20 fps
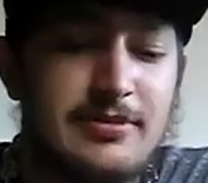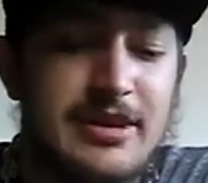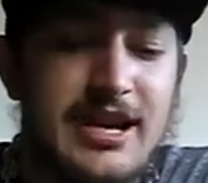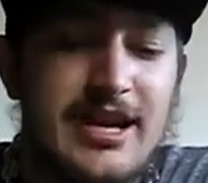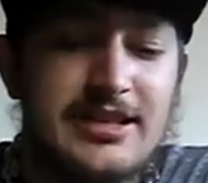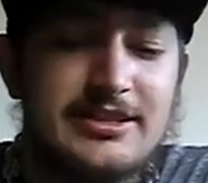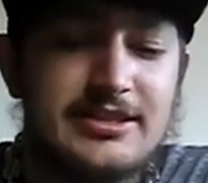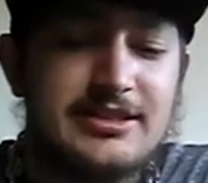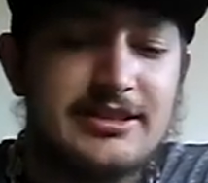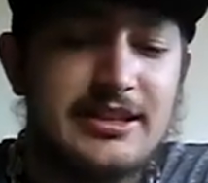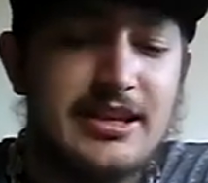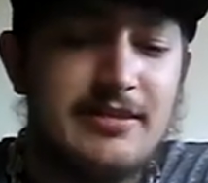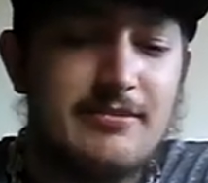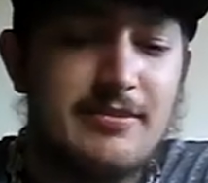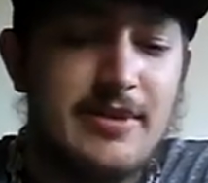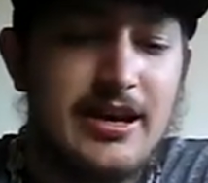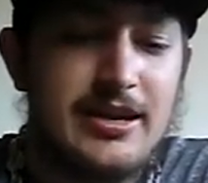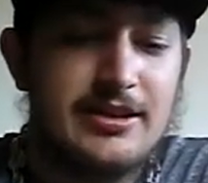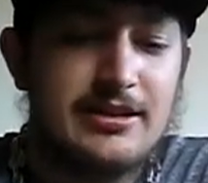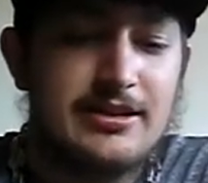But as I said,
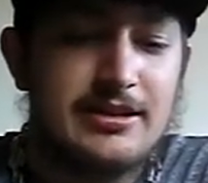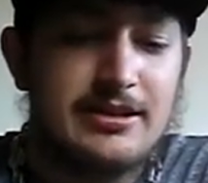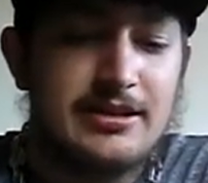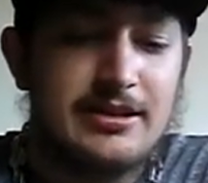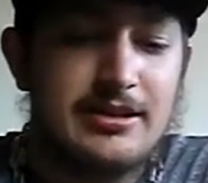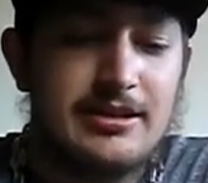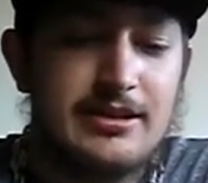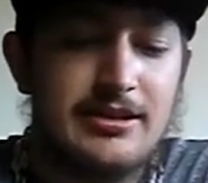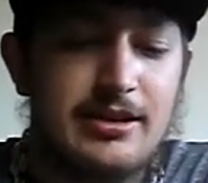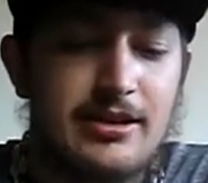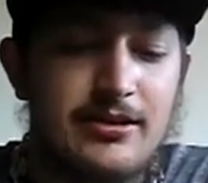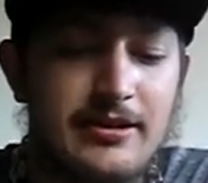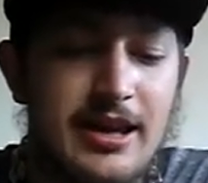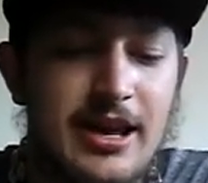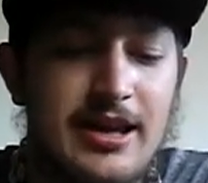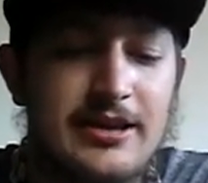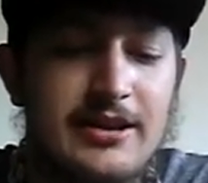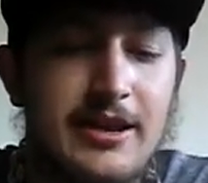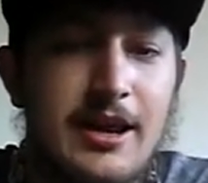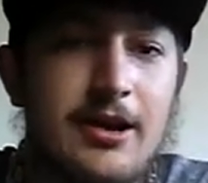man,
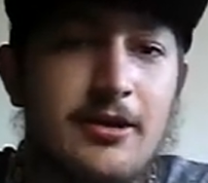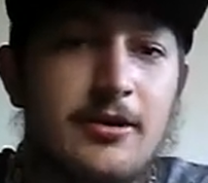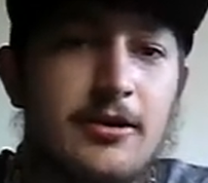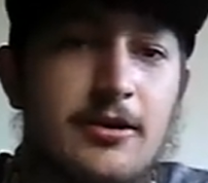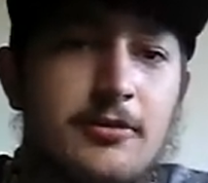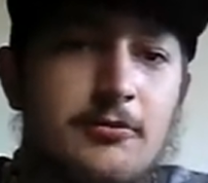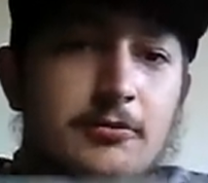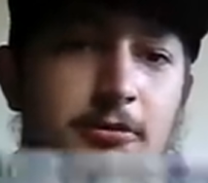that hard